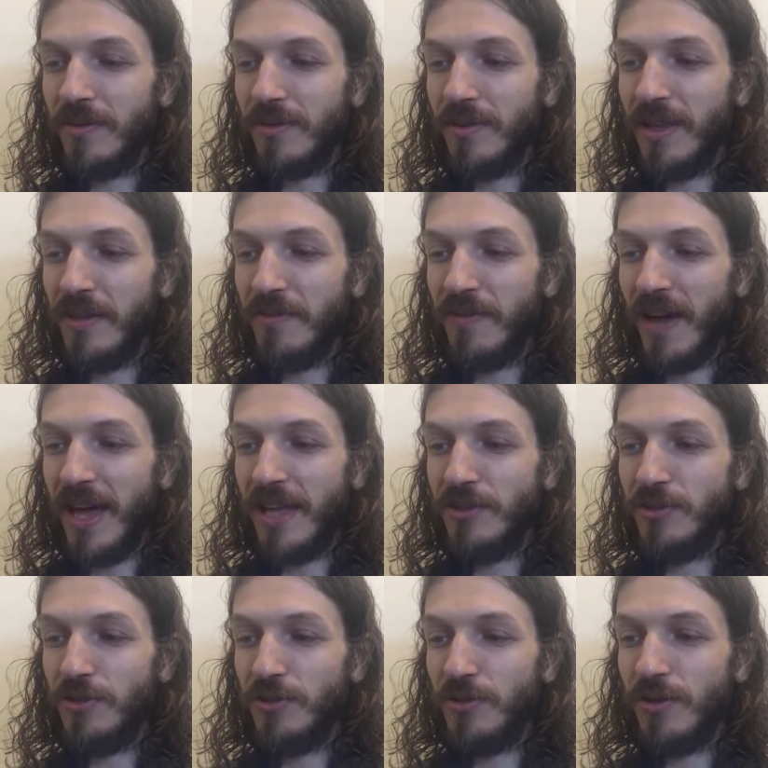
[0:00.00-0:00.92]
if I
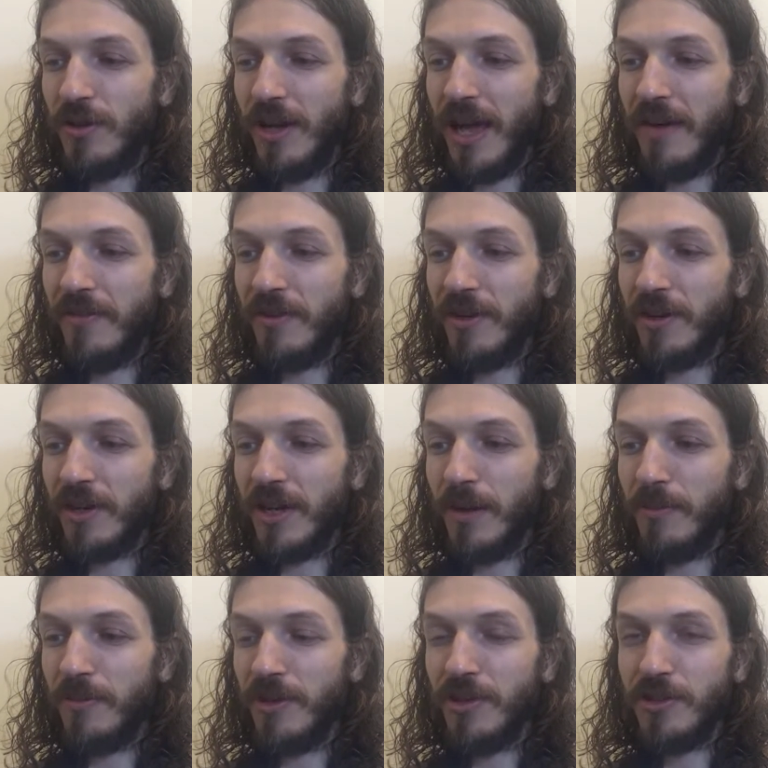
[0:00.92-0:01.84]
do ever
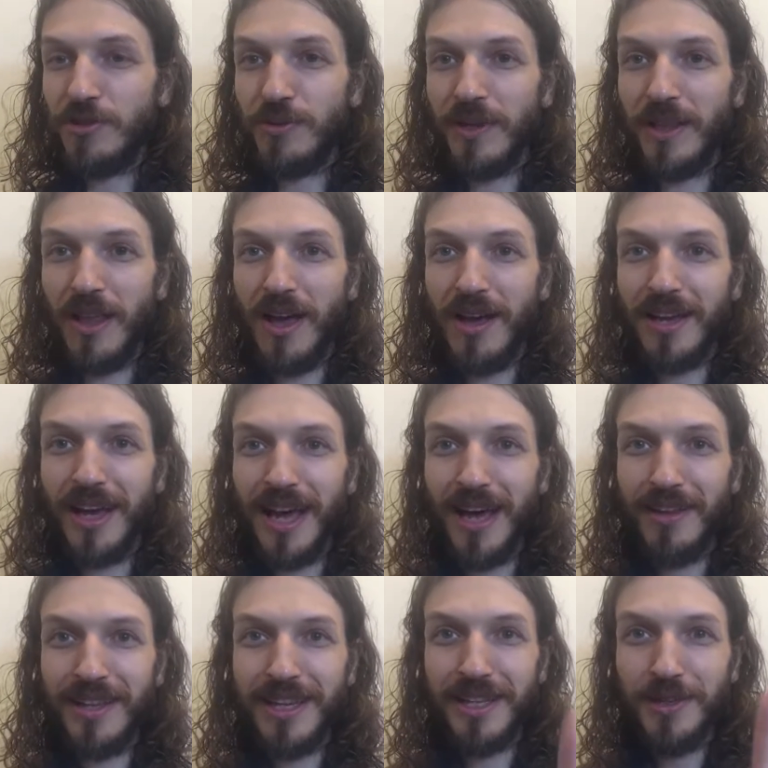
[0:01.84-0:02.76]
come to Sri Lanka,
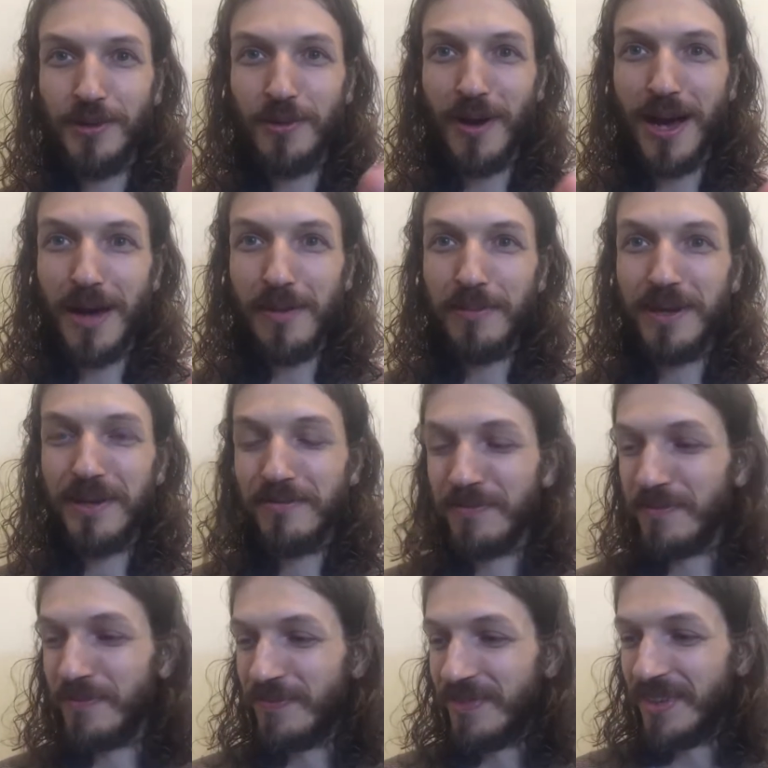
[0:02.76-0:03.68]
I'll hit you up.
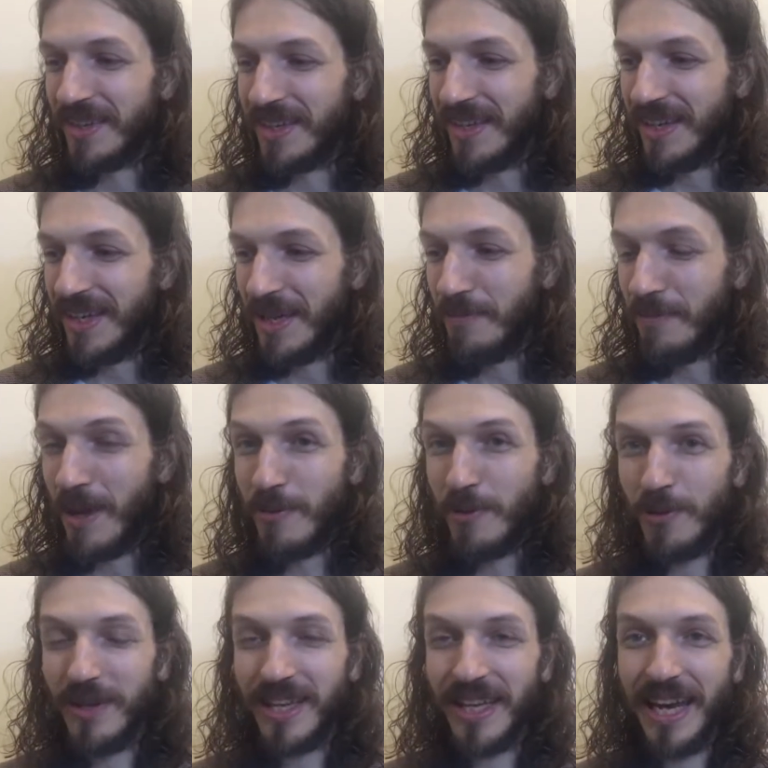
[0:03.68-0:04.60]

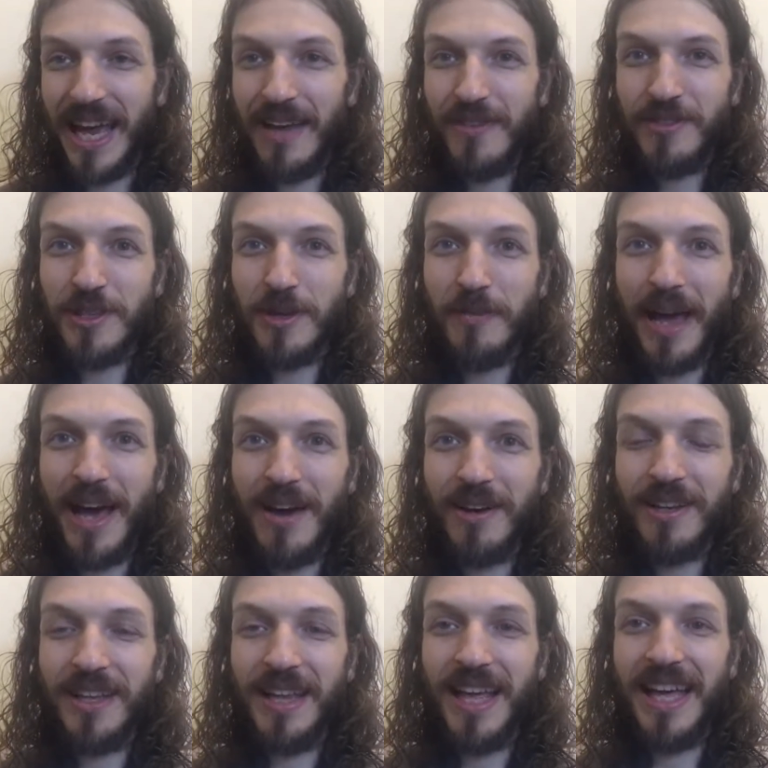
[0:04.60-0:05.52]
Maybe we can have some
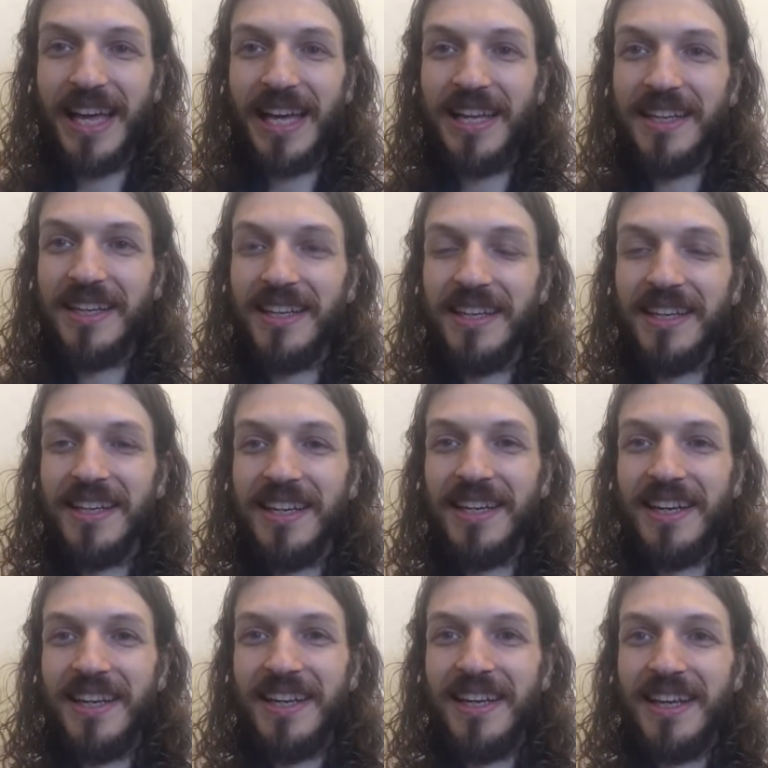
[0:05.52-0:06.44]
Alkaline
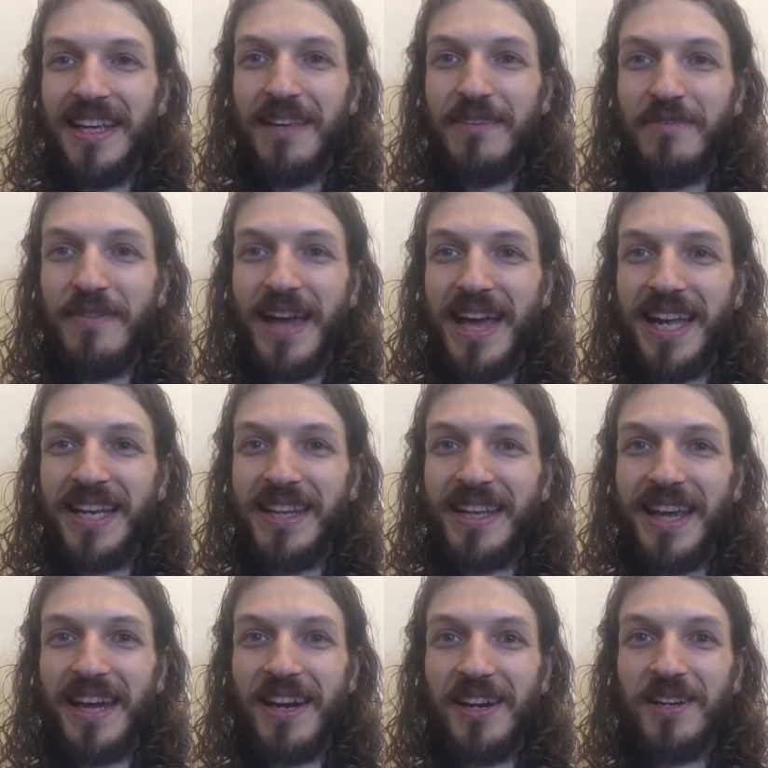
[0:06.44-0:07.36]
event
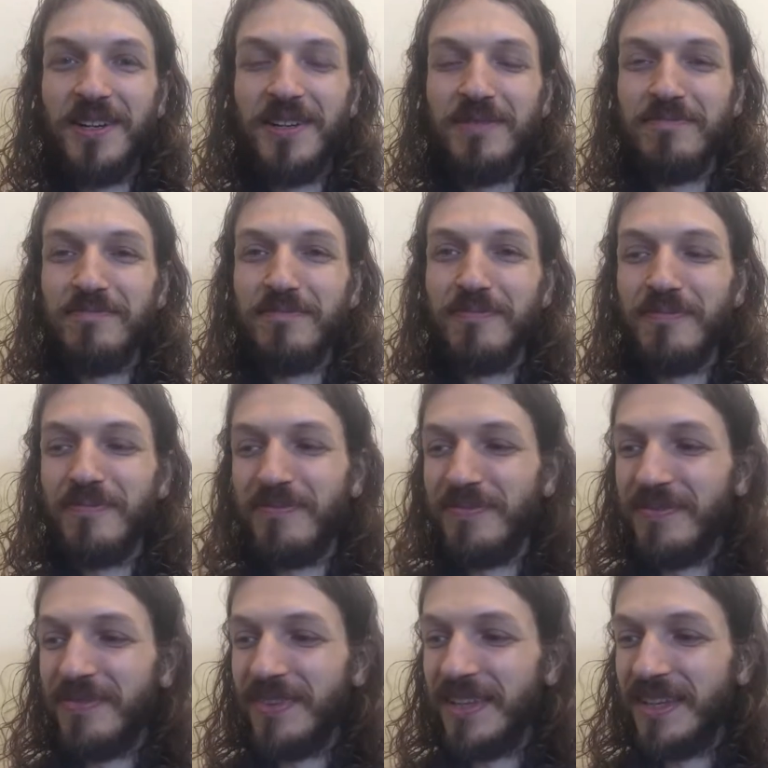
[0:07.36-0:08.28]
there.
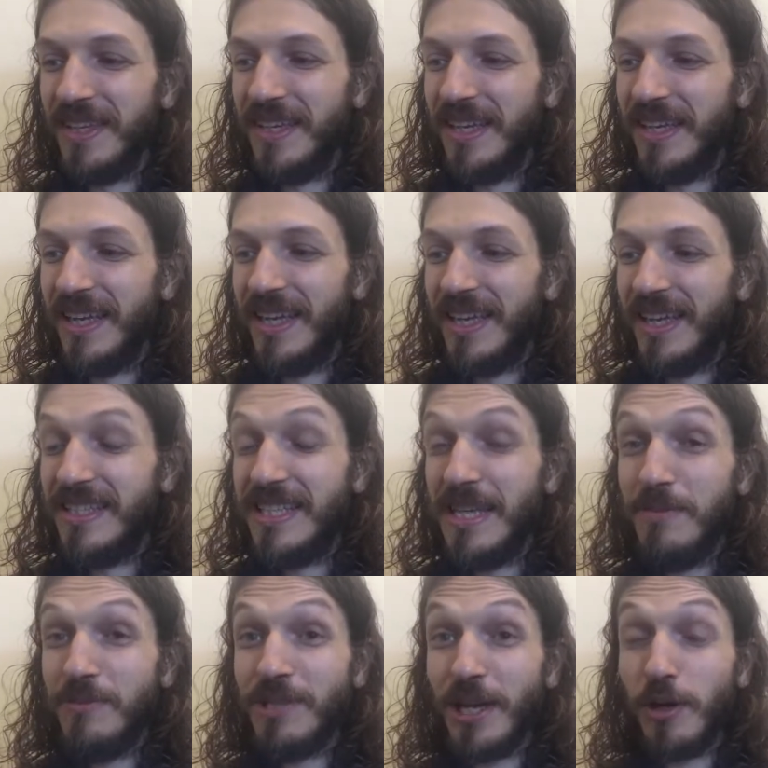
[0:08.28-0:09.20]

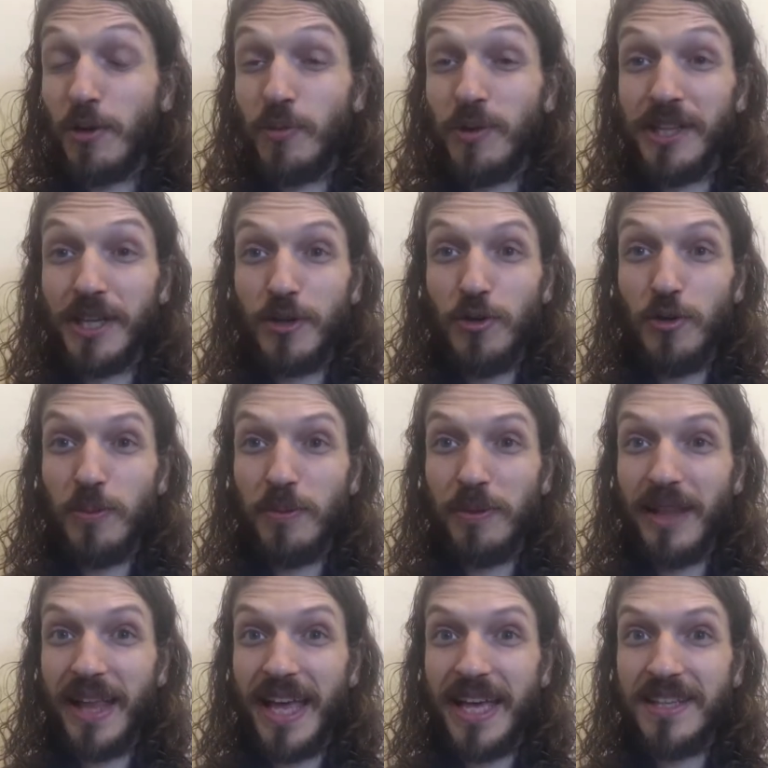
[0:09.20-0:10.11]
Seems like a really cool
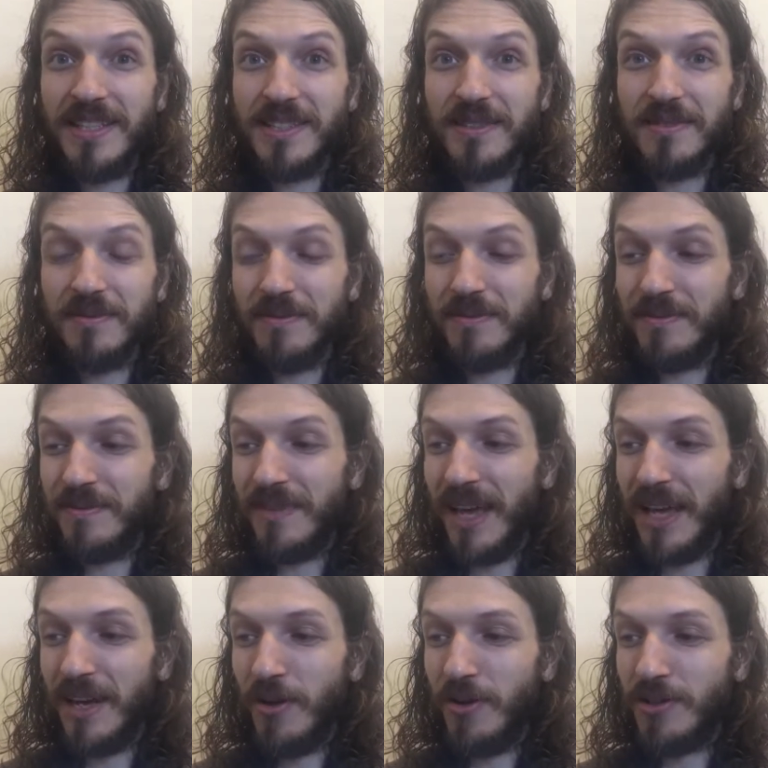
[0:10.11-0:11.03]
place.
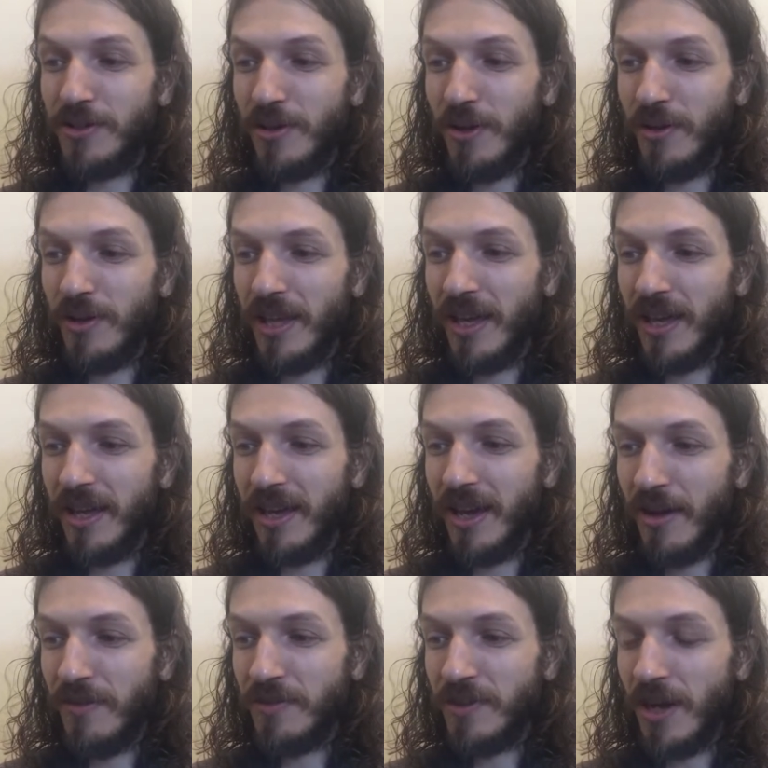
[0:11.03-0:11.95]
I know it's totally
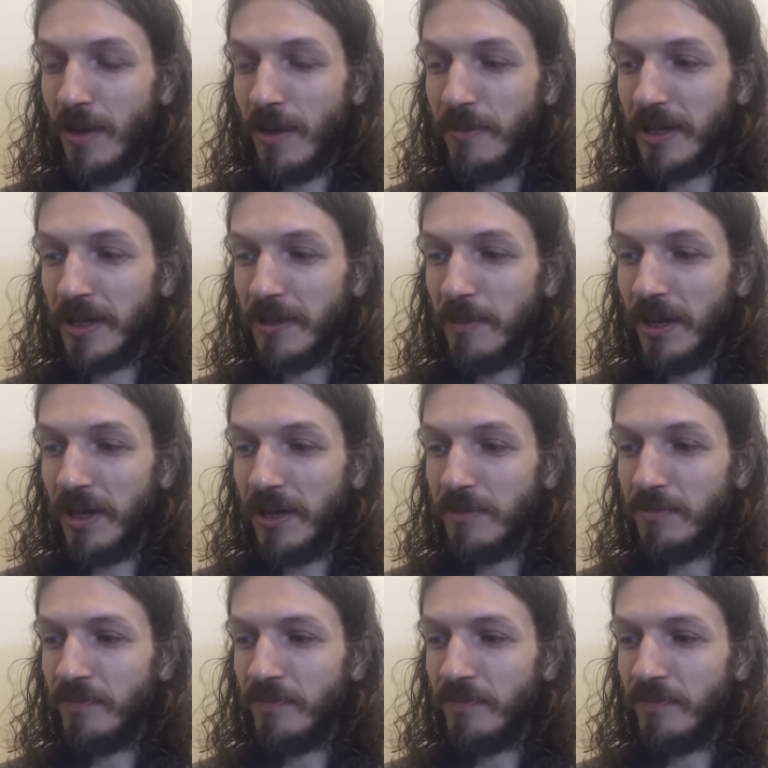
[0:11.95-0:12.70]
off topic, but